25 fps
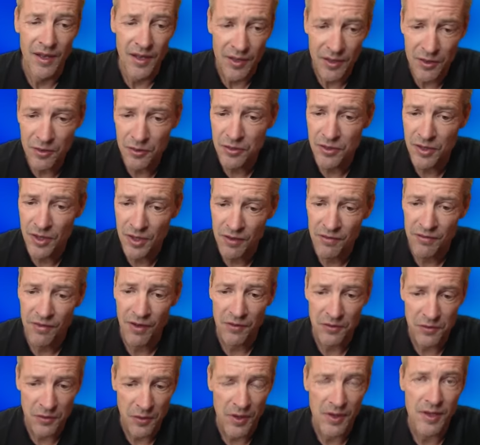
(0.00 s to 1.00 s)
use the
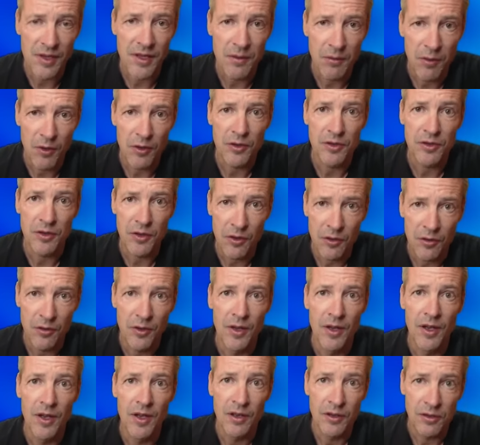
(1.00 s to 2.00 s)
f5 square anymore, so
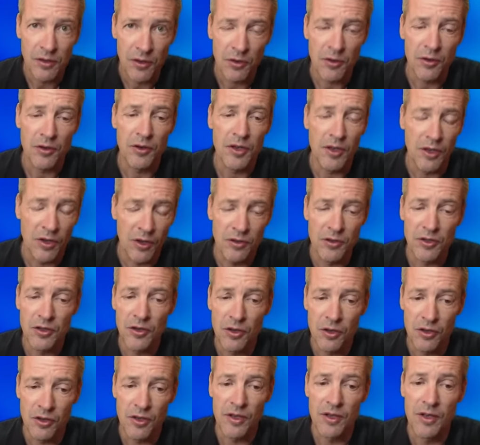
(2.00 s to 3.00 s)
Sorokin
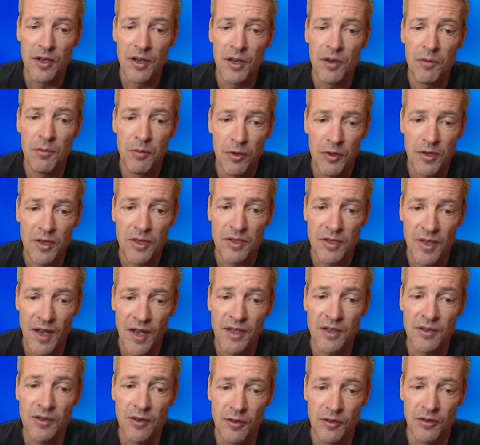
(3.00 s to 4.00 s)
logically put his
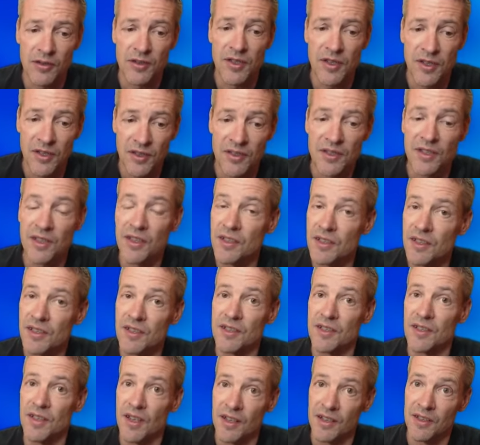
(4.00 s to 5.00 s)
knight on g6
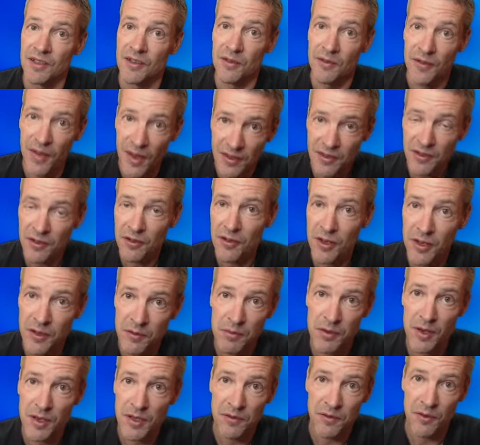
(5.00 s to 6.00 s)
instead. So that's a
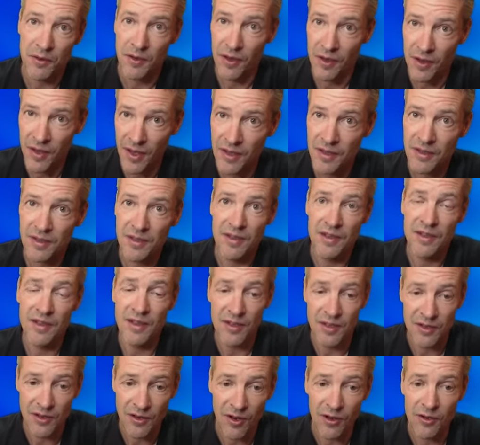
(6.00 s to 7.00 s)
great place for the knight.
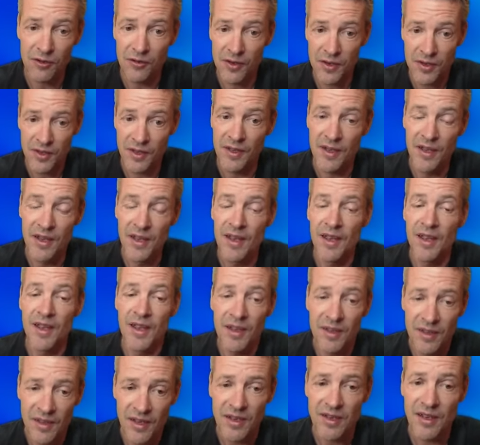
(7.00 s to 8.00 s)
It's already
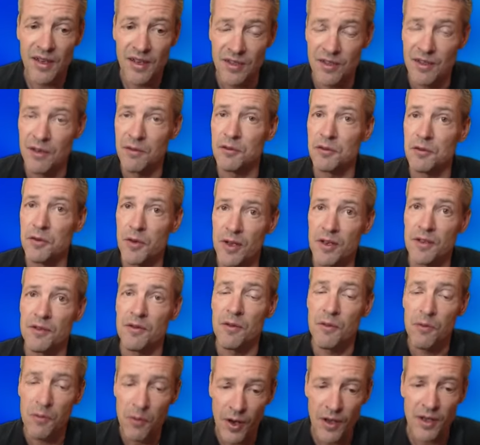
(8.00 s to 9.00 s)
taking some squares
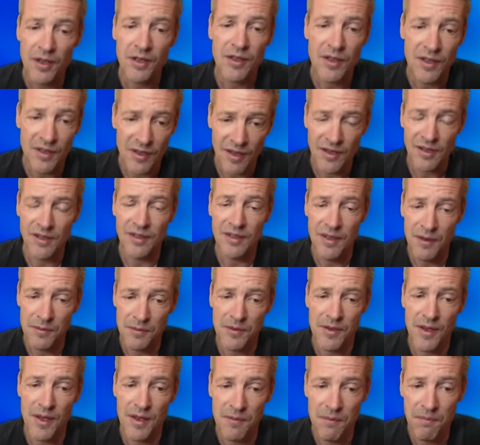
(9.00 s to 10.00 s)
from white, and at the
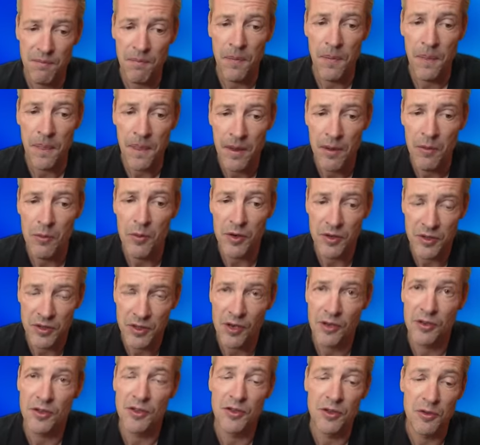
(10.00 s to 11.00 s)
same time we're
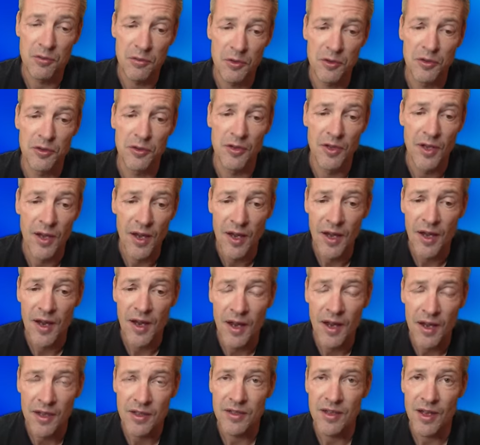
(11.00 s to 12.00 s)
starting to put
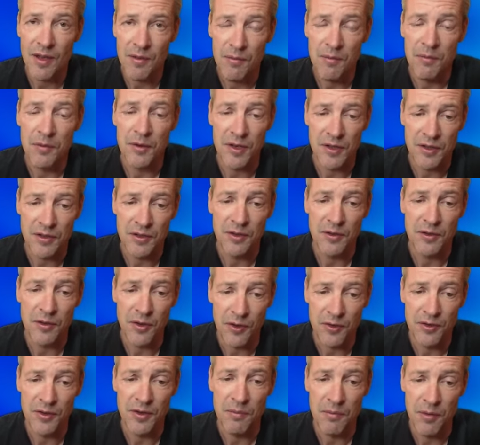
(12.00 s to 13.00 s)
some pressure
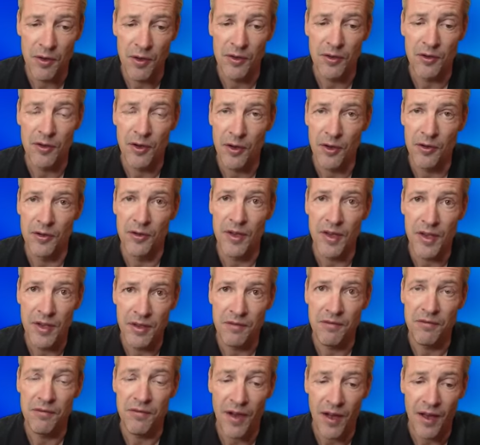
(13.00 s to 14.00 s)
on the pawn on
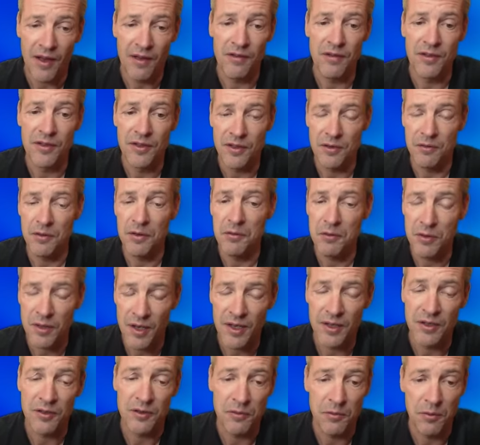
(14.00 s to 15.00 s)
e5. So we would
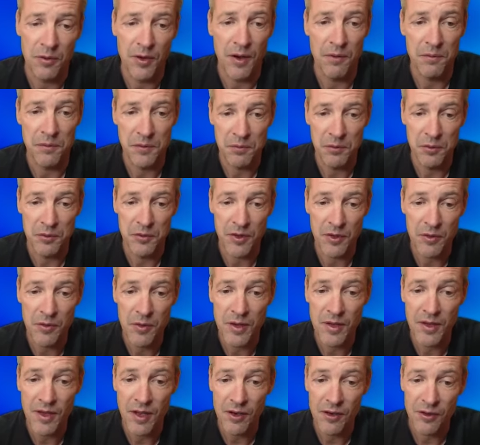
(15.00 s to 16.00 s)
like to perhaps put the
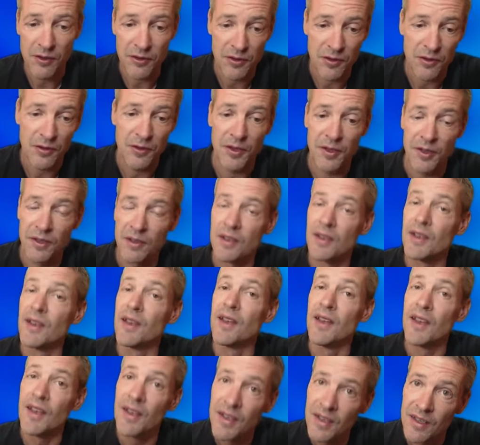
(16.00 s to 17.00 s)
queen there also, and
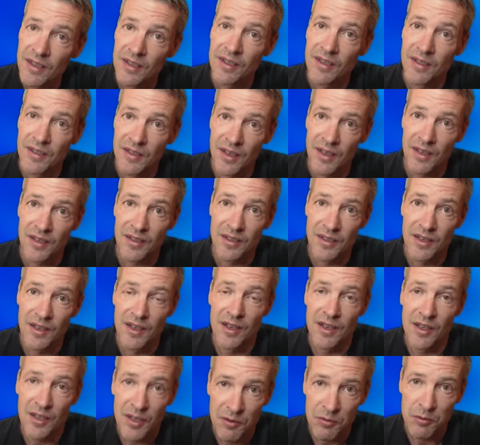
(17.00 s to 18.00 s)
in this case
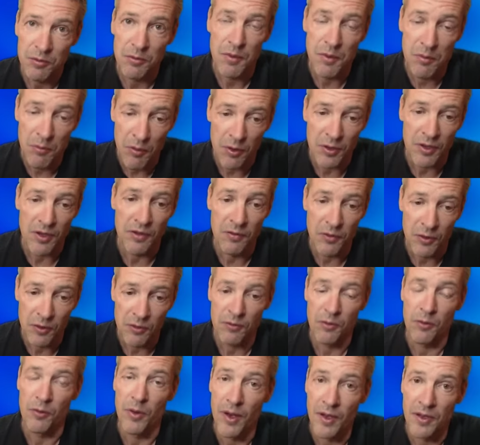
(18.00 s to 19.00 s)
it will be more
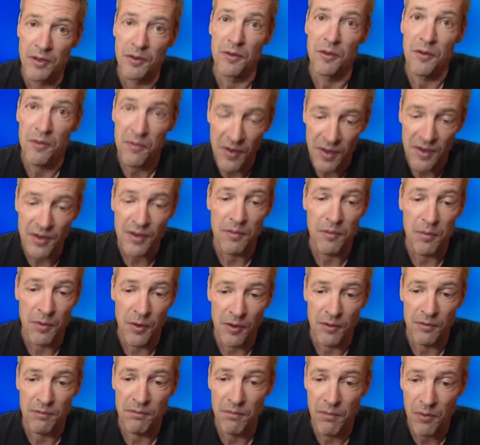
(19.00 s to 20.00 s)
difficult for white to defend the
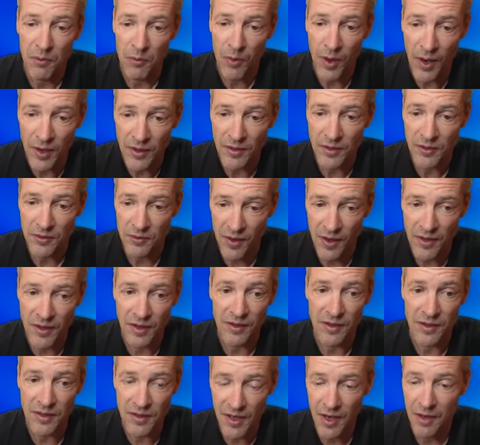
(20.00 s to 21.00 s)
pawn. White tried
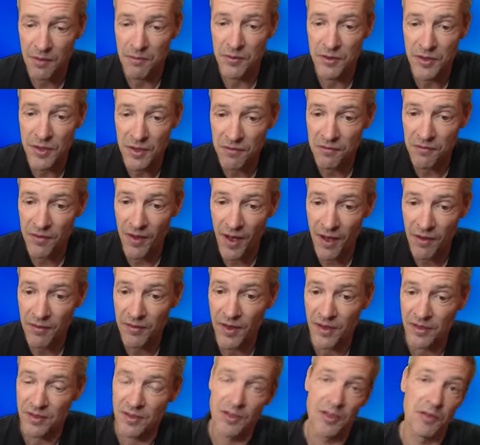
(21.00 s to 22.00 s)
in this game
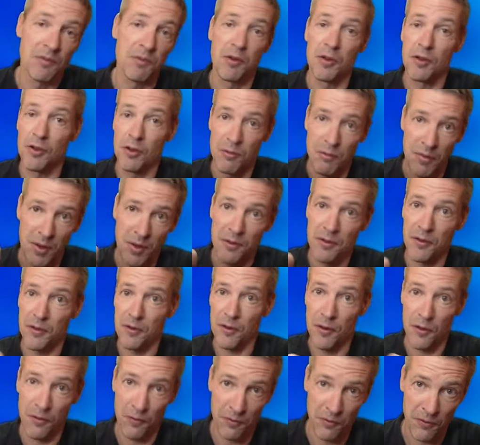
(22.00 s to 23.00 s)
g5. That's a typical
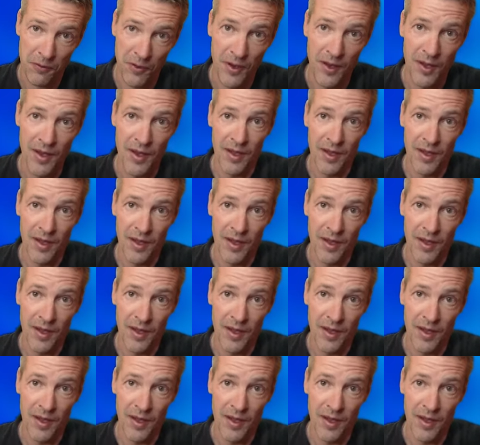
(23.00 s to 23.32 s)
method of